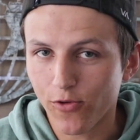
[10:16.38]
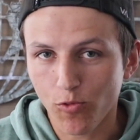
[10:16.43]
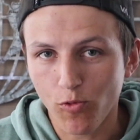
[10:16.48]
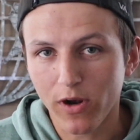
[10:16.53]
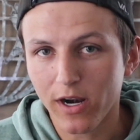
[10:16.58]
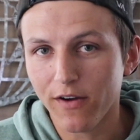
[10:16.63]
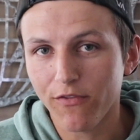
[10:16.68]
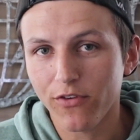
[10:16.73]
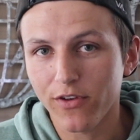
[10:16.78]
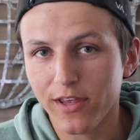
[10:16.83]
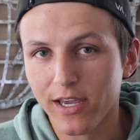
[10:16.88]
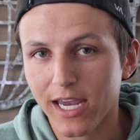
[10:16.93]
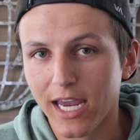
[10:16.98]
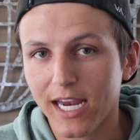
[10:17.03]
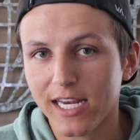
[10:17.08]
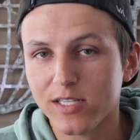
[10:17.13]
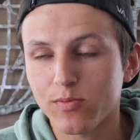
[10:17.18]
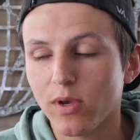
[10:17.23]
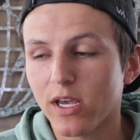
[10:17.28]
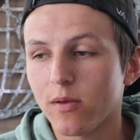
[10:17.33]
or whatever the
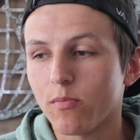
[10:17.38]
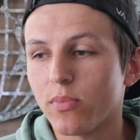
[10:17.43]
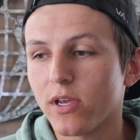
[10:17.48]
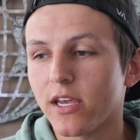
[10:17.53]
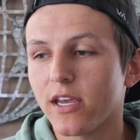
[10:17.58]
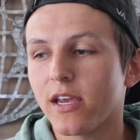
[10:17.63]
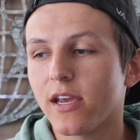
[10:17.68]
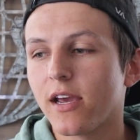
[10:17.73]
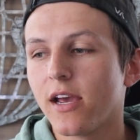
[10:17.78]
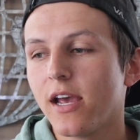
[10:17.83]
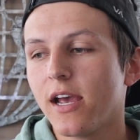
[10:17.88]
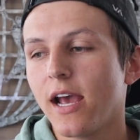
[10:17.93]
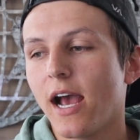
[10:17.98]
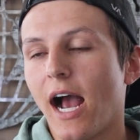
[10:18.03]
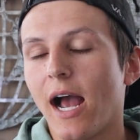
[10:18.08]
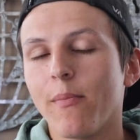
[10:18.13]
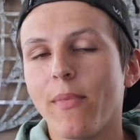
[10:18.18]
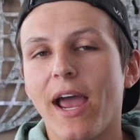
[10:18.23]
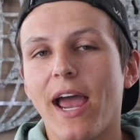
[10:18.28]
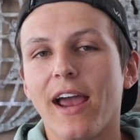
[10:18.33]
case may be.
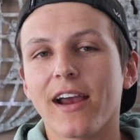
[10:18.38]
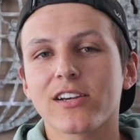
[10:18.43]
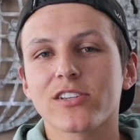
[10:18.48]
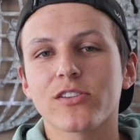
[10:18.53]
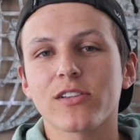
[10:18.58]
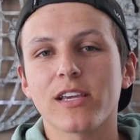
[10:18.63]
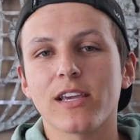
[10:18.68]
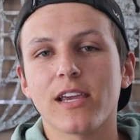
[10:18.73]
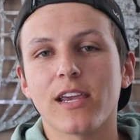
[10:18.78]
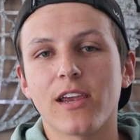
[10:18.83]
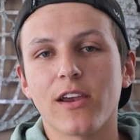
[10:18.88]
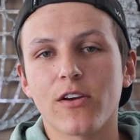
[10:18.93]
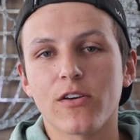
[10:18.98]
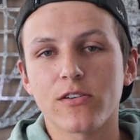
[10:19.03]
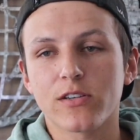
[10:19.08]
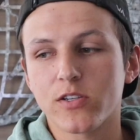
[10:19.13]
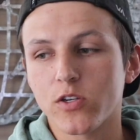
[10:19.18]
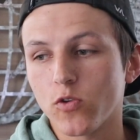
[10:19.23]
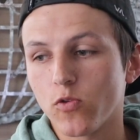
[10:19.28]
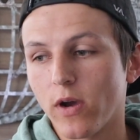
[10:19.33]
I'm actually
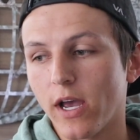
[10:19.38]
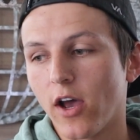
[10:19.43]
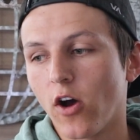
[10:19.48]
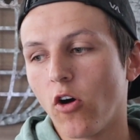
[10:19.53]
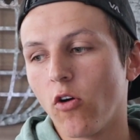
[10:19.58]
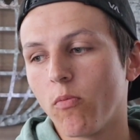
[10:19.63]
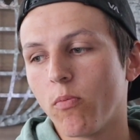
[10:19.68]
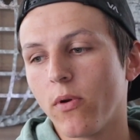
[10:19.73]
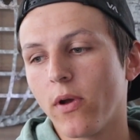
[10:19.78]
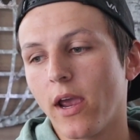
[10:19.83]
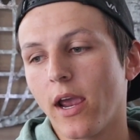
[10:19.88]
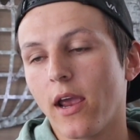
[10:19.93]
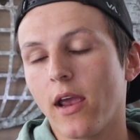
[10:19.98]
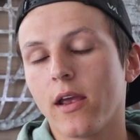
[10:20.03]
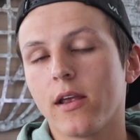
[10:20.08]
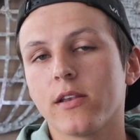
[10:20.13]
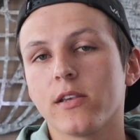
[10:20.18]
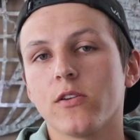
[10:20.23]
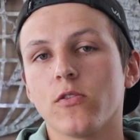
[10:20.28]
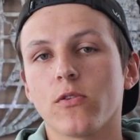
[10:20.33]
here to help
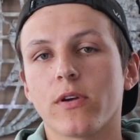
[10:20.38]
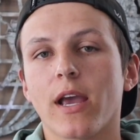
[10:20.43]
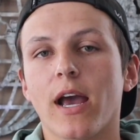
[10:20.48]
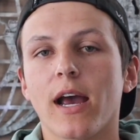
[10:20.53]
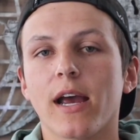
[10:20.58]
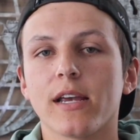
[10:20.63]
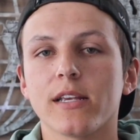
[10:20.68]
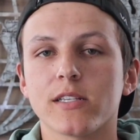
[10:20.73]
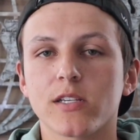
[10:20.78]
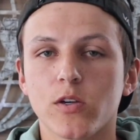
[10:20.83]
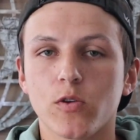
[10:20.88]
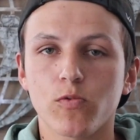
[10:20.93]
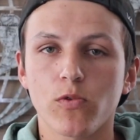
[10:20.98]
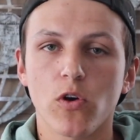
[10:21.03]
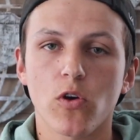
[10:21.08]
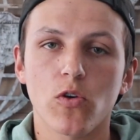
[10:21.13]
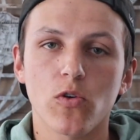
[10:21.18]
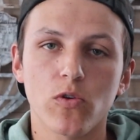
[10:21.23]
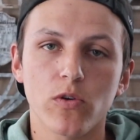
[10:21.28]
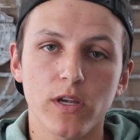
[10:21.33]
you guys
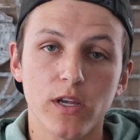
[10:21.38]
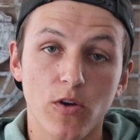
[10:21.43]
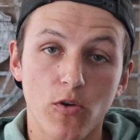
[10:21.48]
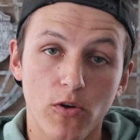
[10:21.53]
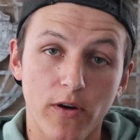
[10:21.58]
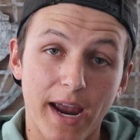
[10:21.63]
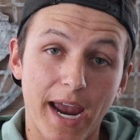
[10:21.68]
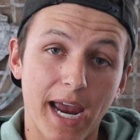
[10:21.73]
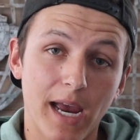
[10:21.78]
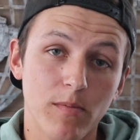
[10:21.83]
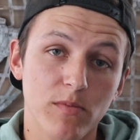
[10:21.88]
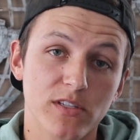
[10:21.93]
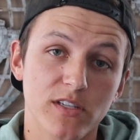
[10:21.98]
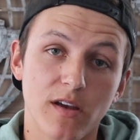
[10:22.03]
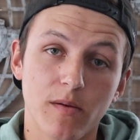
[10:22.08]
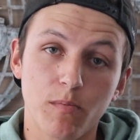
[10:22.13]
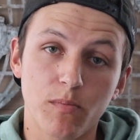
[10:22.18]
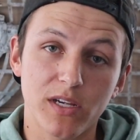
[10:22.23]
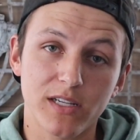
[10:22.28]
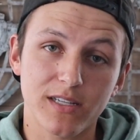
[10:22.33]
grow your
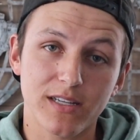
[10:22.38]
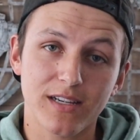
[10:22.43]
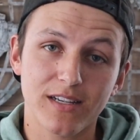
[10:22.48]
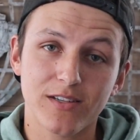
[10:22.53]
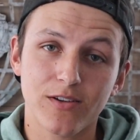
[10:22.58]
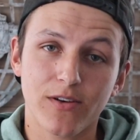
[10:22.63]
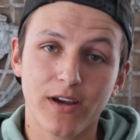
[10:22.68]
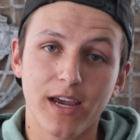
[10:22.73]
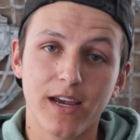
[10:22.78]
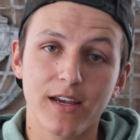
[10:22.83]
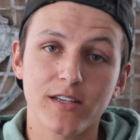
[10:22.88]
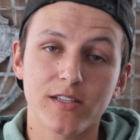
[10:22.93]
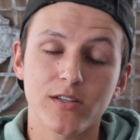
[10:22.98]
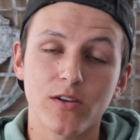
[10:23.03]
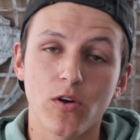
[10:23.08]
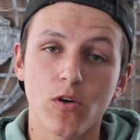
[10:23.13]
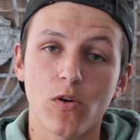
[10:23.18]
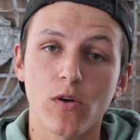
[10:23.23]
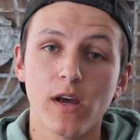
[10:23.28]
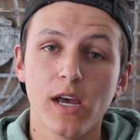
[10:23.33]
Amazon business, okay?
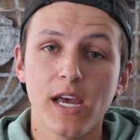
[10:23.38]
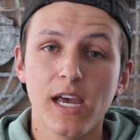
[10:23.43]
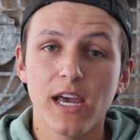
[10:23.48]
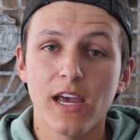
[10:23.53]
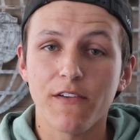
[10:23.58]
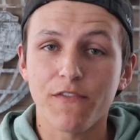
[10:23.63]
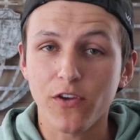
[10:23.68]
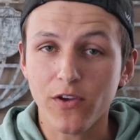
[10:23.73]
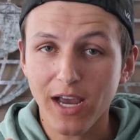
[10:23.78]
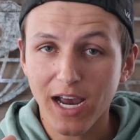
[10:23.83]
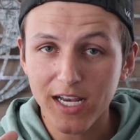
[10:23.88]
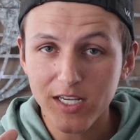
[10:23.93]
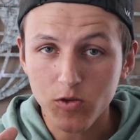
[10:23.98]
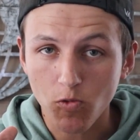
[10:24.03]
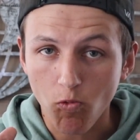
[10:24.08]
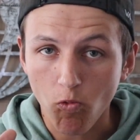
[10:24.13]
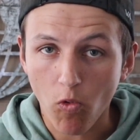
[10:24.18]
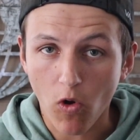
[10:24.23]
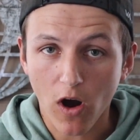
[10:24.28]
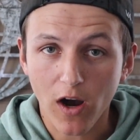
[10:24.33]
So if you guys
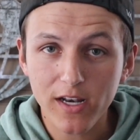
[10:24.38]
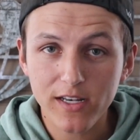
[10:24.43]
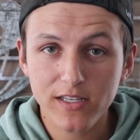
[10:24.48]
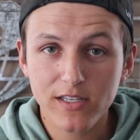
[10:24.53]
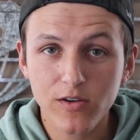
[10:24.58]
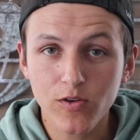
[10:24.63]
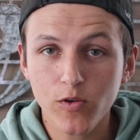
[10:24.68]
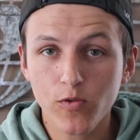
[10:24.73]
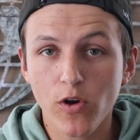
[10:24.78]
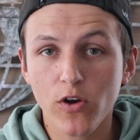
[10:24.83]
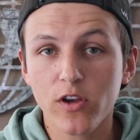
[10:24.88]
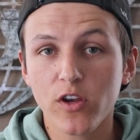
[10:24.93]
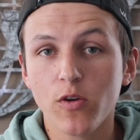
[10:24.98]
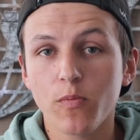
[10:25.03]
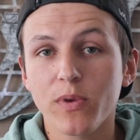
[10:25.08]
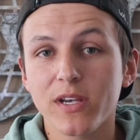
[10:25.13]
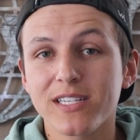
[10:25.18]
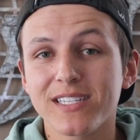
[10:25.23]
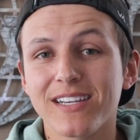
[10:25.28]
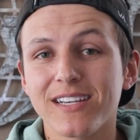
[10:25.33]
want to grow your
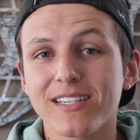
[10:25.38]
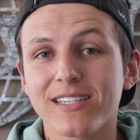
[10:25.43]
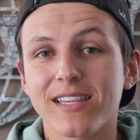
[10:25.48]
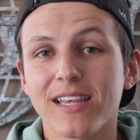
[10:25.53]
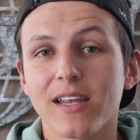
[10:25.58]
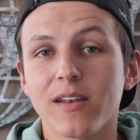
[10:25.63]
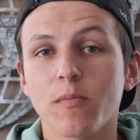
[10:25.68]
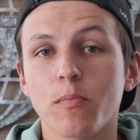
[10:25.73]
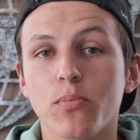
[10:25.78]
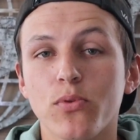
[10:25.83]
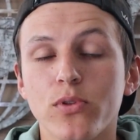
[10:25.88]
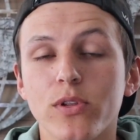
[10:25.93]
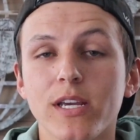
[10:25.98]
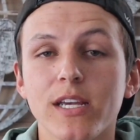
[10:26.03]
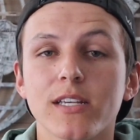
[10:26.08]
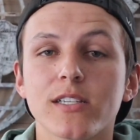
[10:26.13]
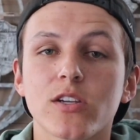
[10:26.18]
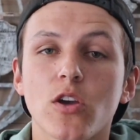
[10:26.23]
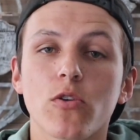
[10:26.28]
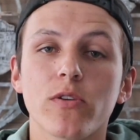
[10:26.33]
business, then
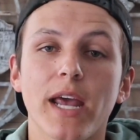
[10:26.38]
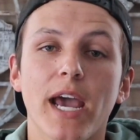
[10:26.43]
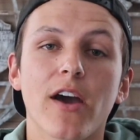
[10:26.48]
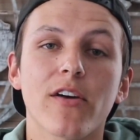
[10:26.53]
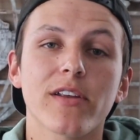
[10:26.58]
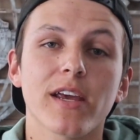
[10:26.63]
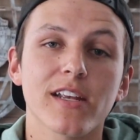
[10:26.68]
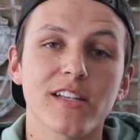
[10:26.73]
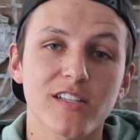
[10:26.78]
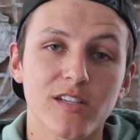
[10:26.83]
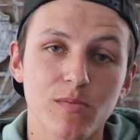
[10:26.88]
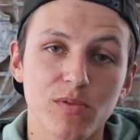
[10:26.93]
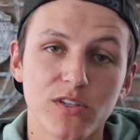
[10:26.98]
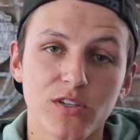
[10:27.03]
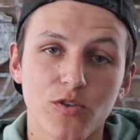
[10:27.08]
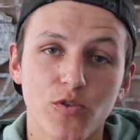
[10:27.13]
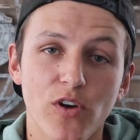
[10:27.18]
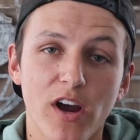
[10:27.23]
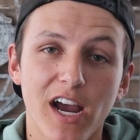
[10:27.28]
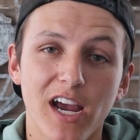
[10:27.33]
please go down and
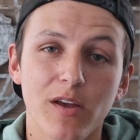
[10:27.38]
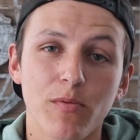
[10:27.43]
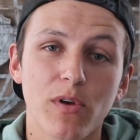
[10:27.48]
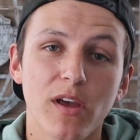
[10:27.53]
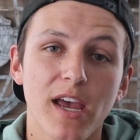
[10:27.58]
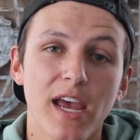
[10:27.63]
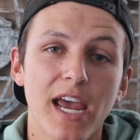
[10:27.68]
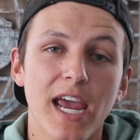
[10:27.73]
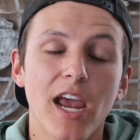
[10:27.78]
subscribe.